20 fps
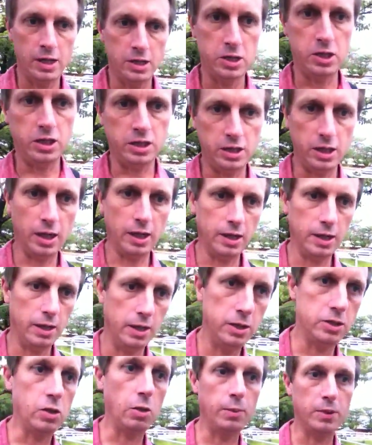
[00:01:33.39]
She
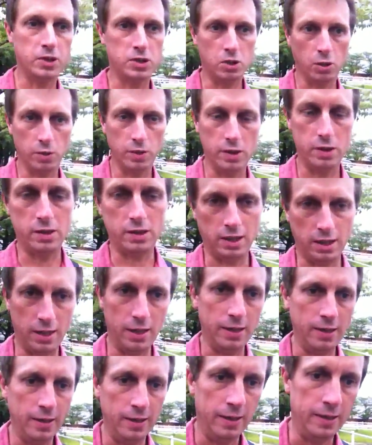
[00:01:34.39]
so much so that
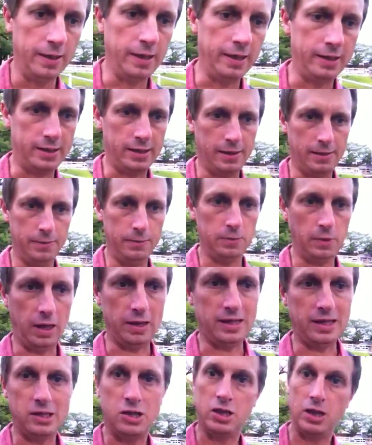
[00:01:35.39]

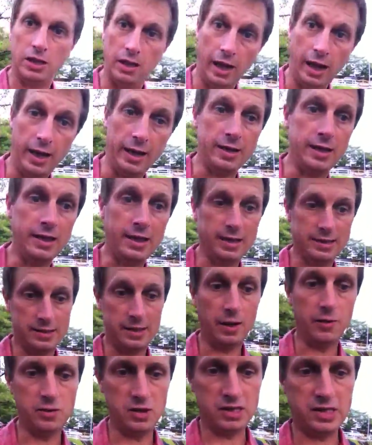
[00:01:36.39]
I think it's
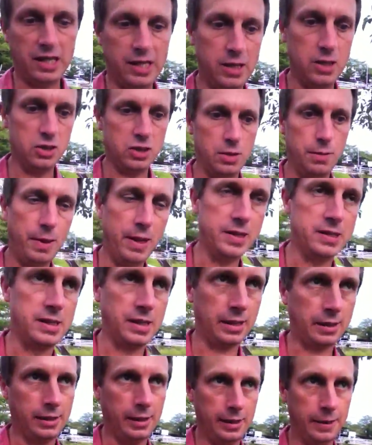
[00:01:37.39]
safe to say that she
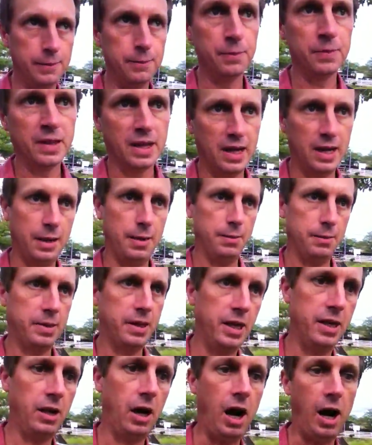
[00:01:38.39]
basically
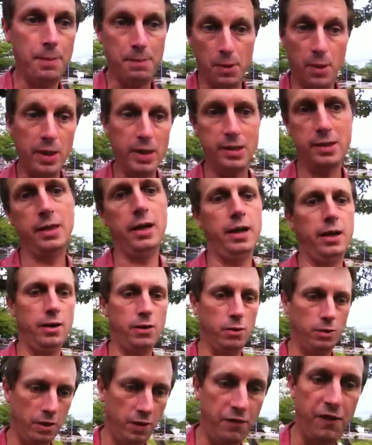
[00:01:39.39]
can operate
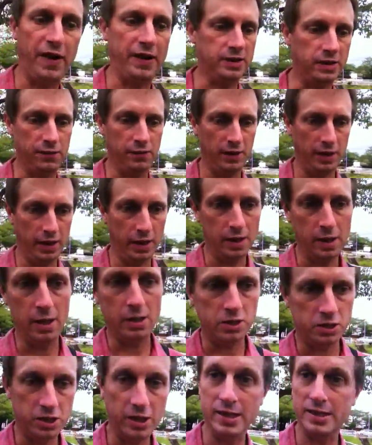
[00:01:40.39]
there effectively.
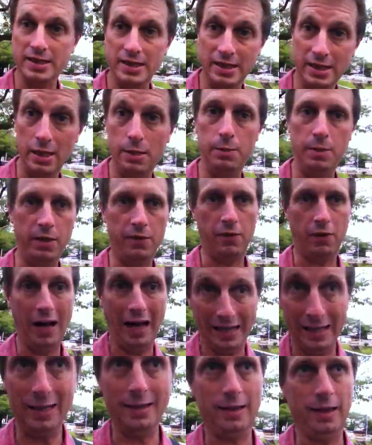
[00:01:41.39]
She doesn't need me for
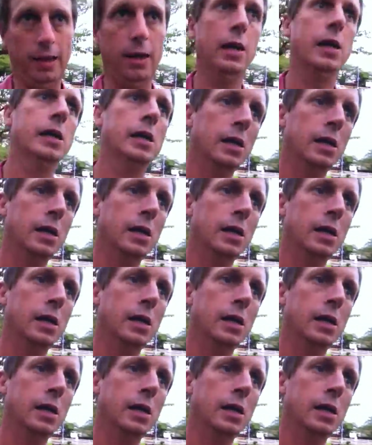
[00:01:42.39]
anything.